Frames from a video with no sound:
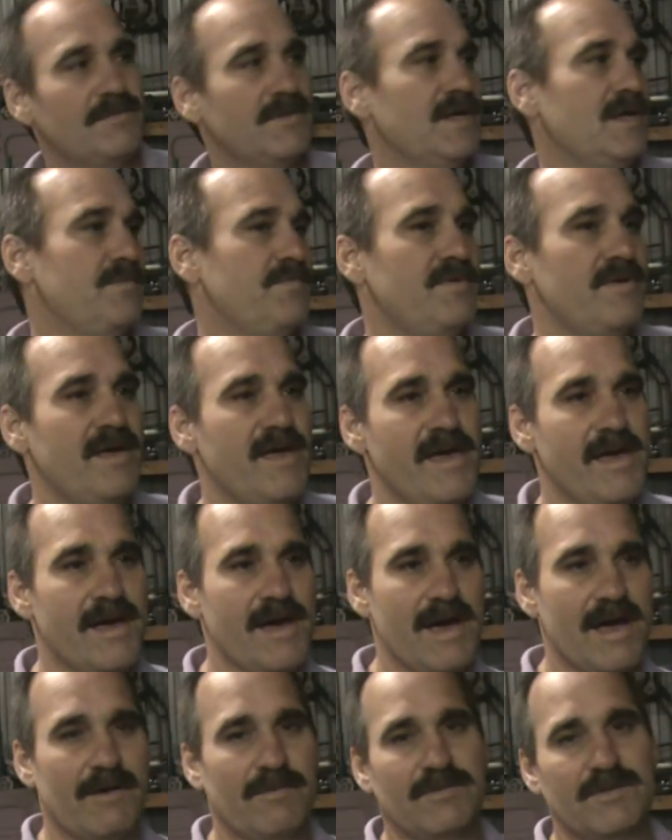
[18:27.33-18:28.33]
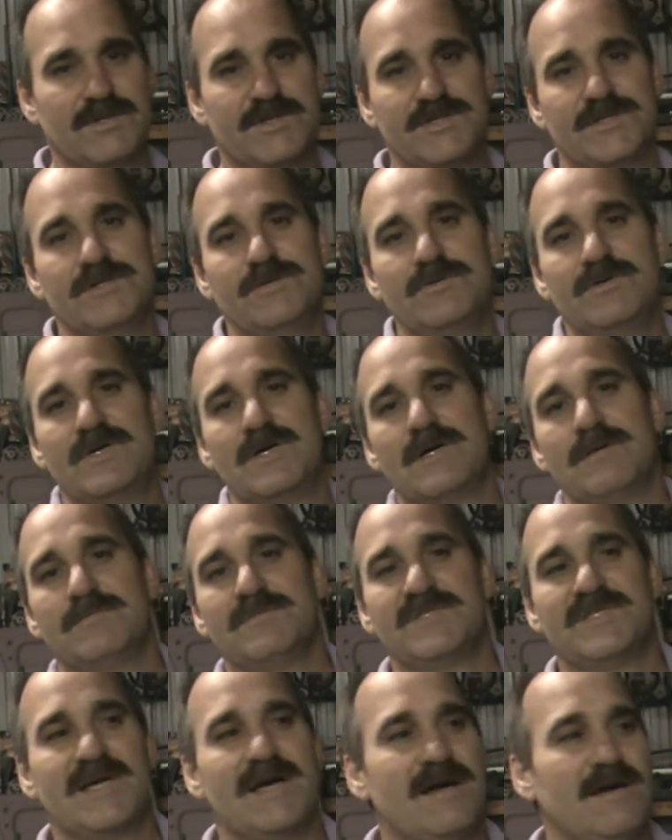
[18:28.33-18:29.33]
The EPA guy with the suit
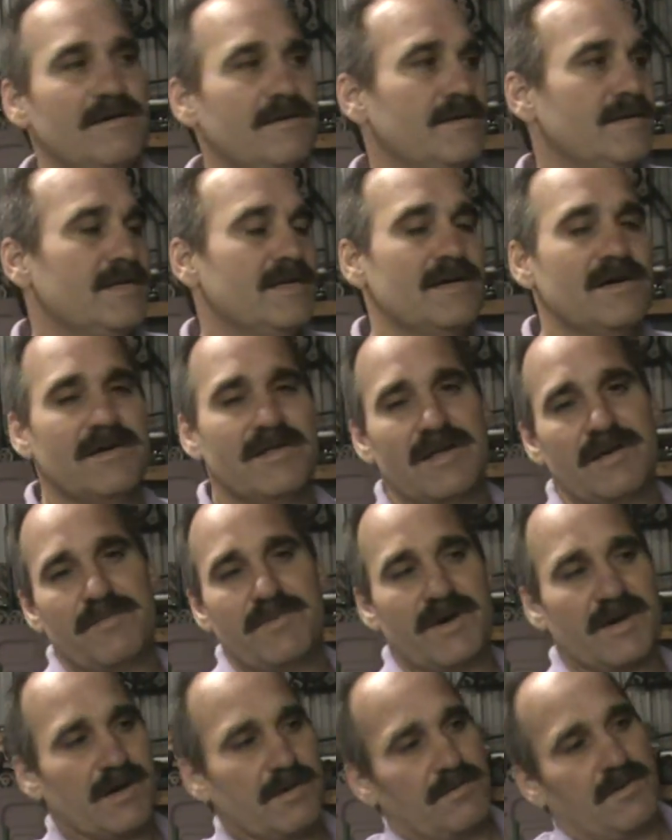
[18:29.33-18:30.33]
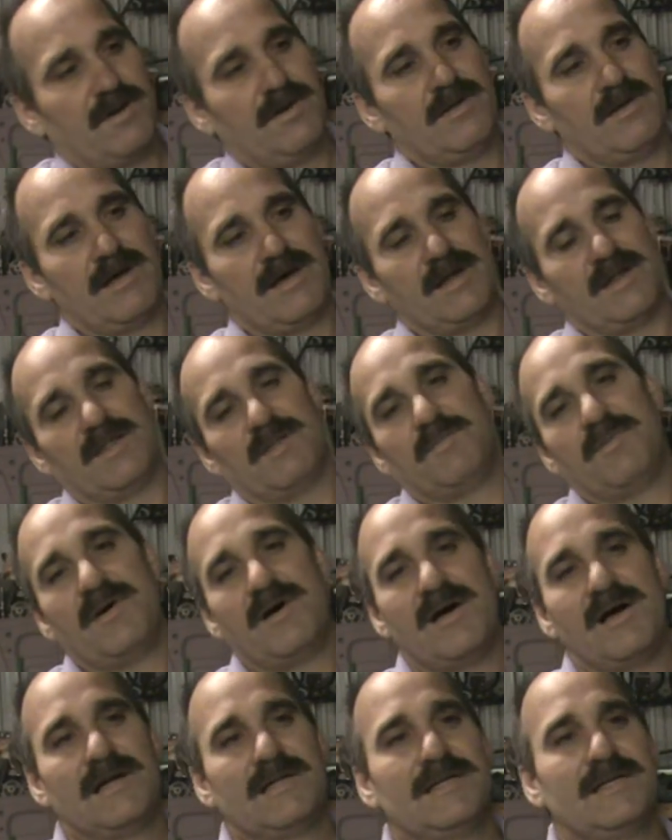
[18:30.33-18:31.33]
comes out, they pick them all out of the
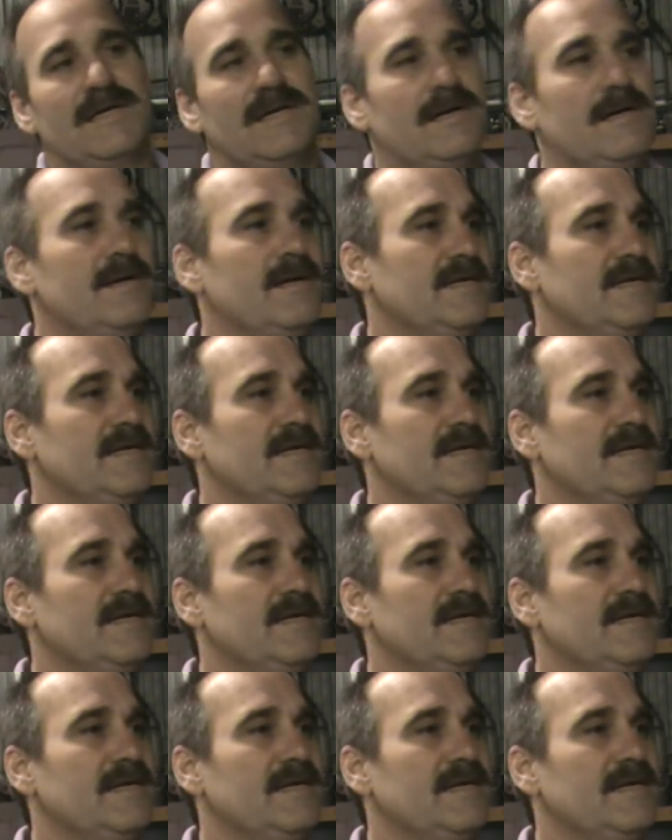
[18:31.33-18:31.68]
pond there.